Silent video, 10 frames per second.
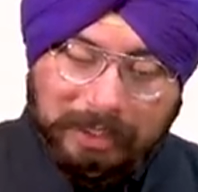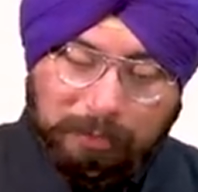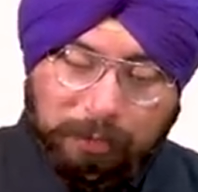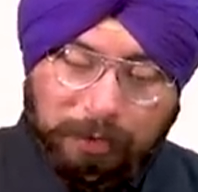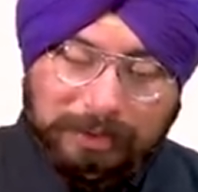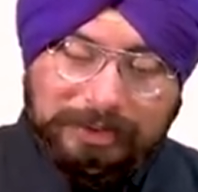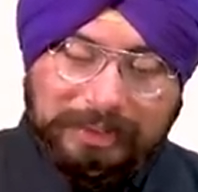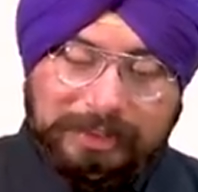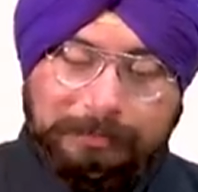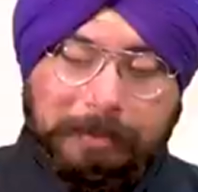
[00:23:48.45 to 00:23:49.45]
Now for our
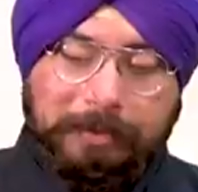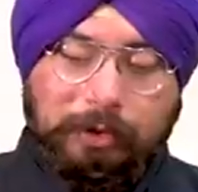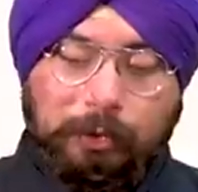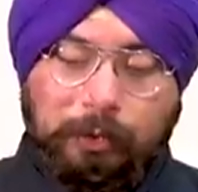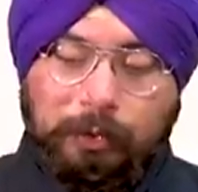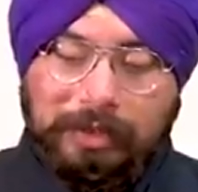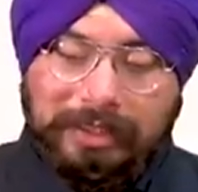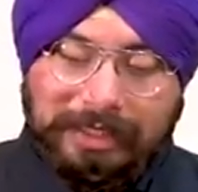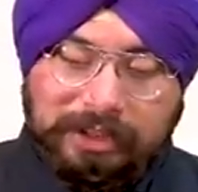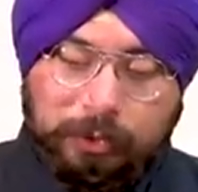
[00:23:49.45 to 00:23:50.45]
GS paper 2,
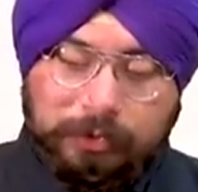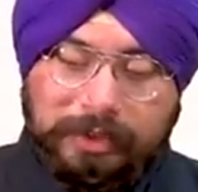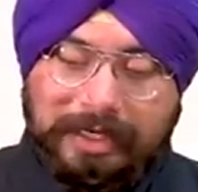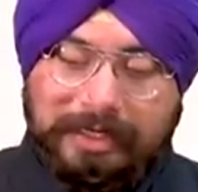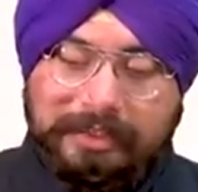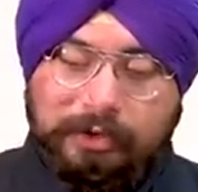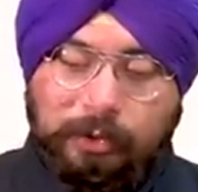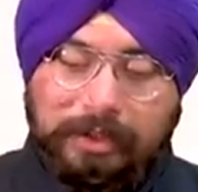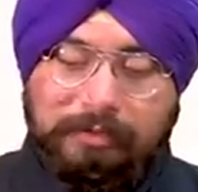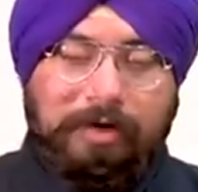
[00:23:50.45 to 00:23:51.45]
issues relating
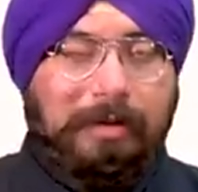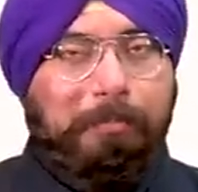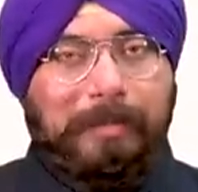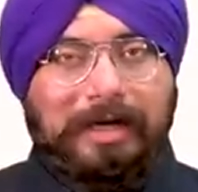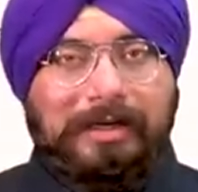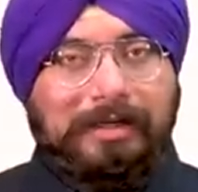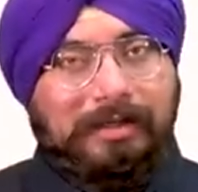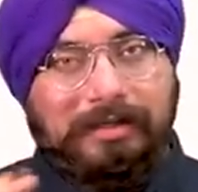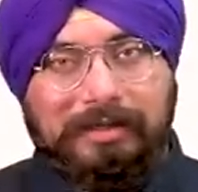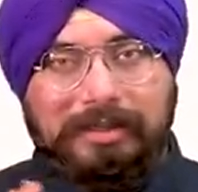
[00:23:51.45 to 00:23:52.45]
to development,
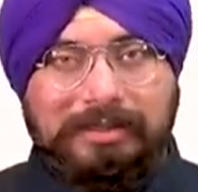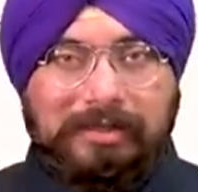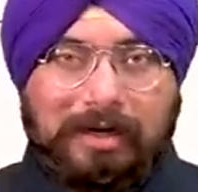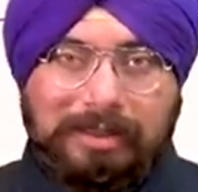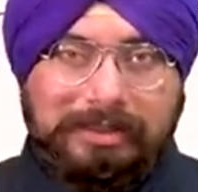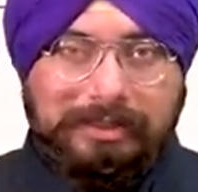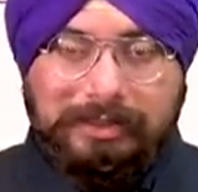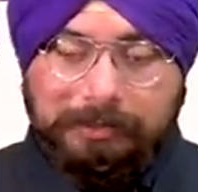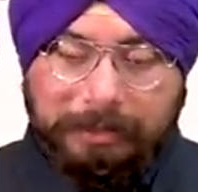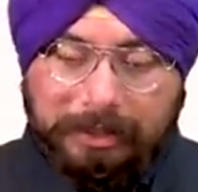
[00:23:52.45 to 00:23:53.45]
this caste
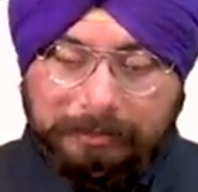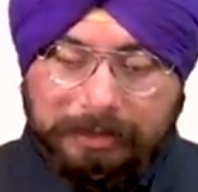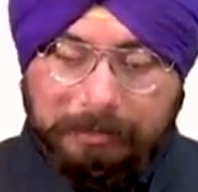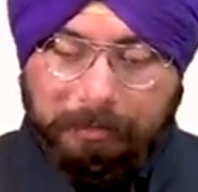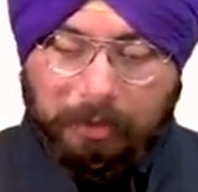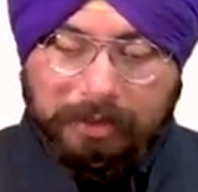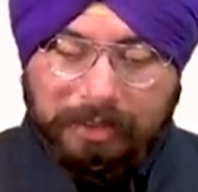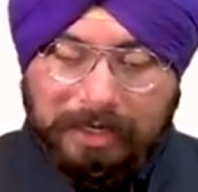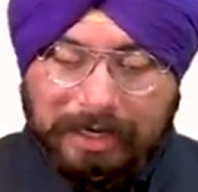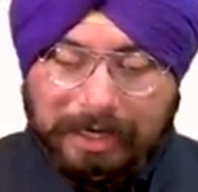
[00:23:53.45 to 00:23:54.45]
census becomes
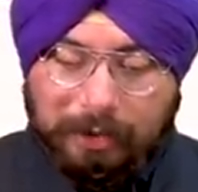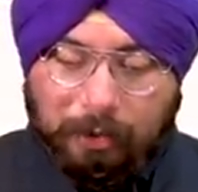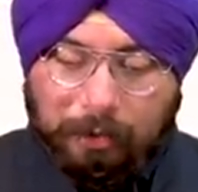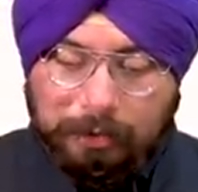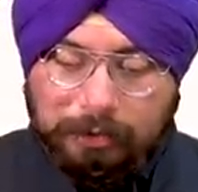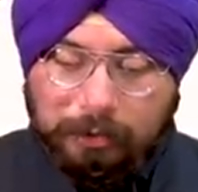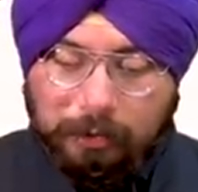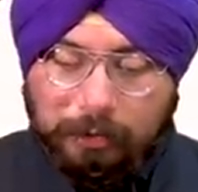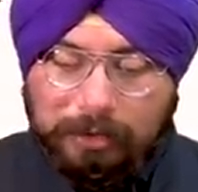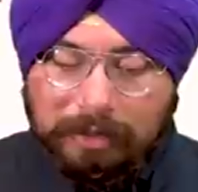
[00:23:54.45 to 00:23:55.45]
important and
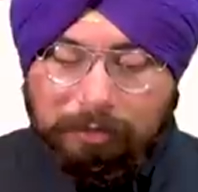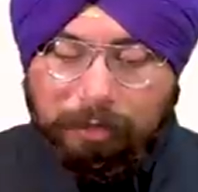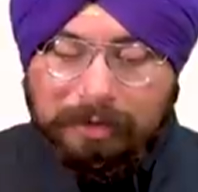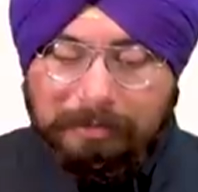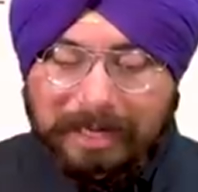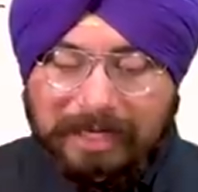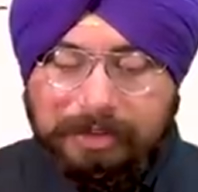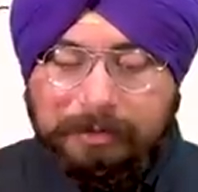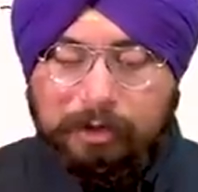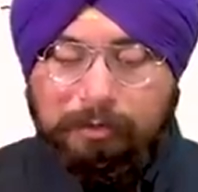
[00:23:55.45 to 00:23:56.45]
also for the
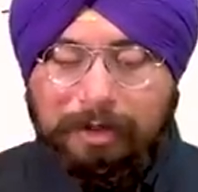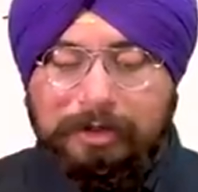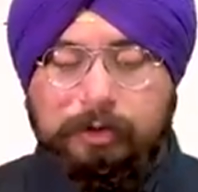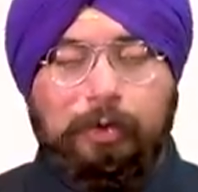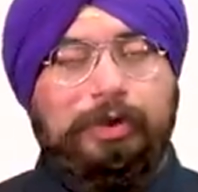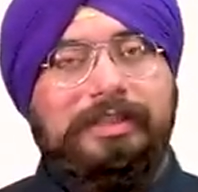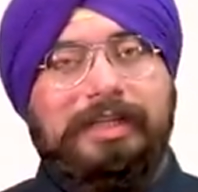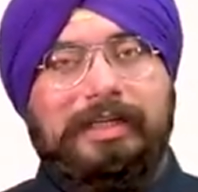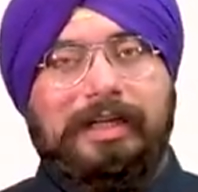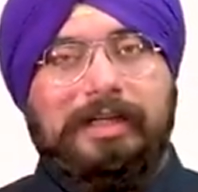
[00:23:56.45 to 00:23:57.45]
management of our social
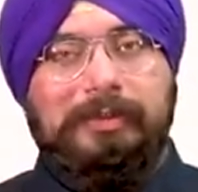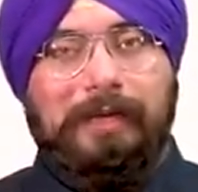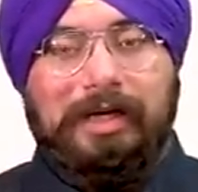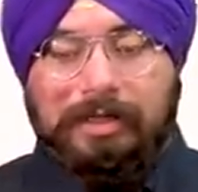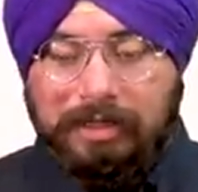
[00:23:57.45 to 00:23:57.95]
sector as well.